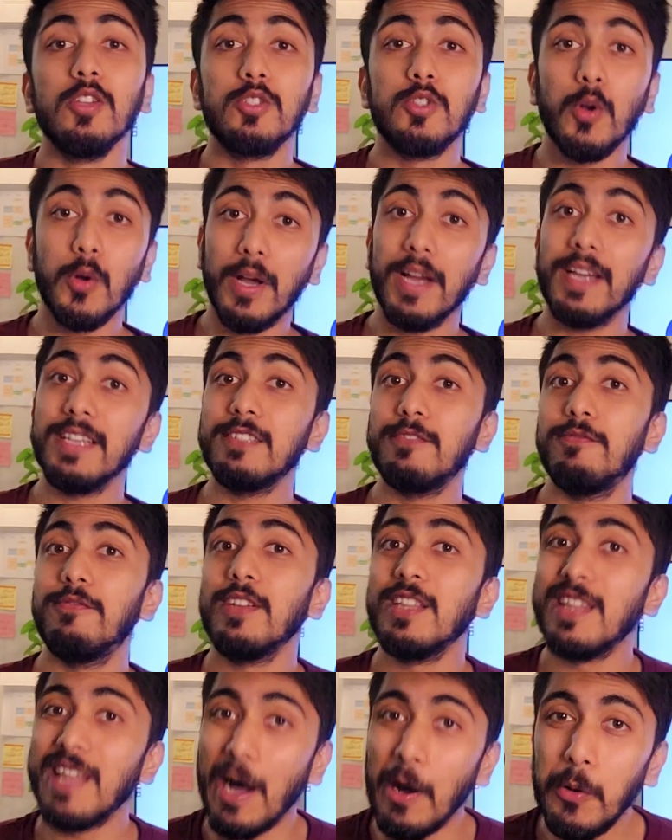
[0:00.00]
So guys,
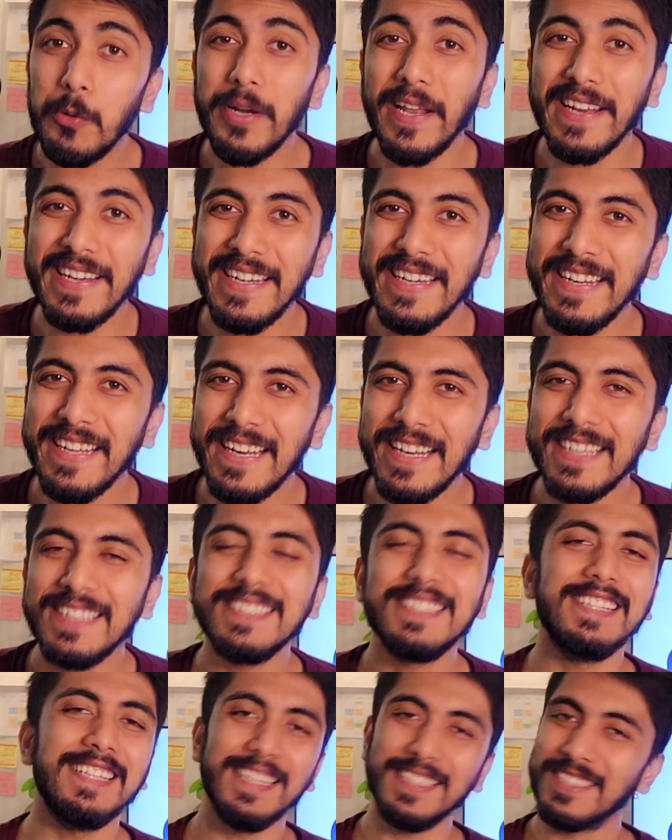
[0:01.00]
without any
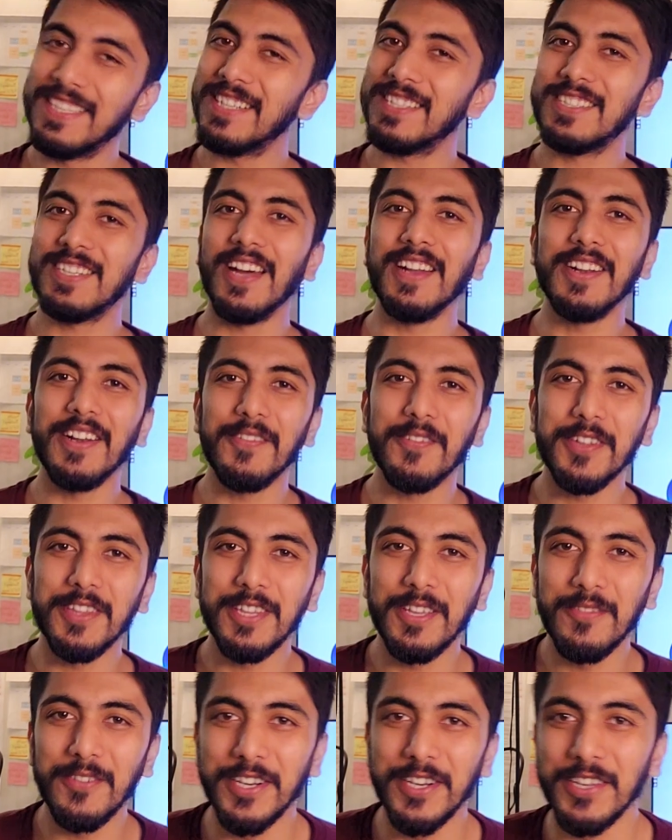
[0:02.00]
delays, let's get started
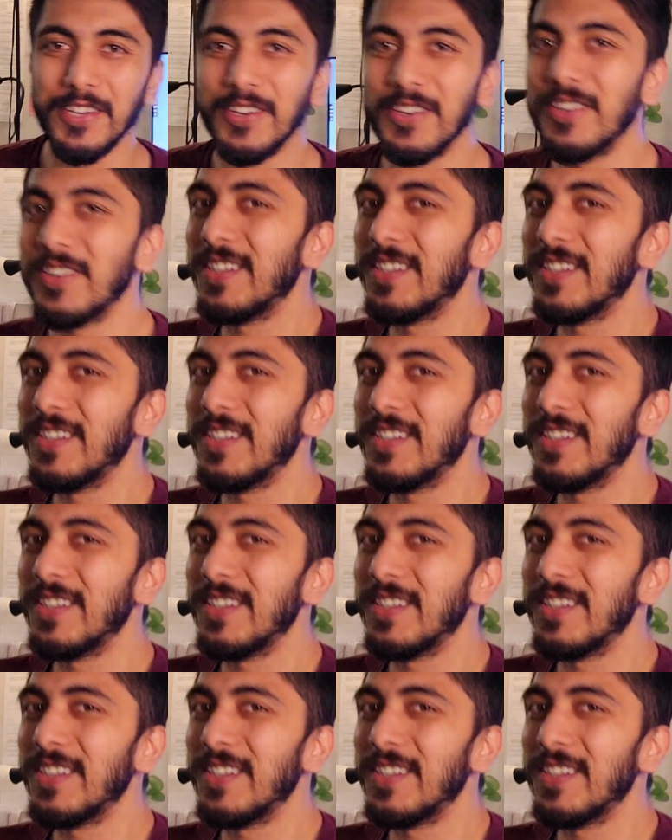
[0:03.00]
with the video.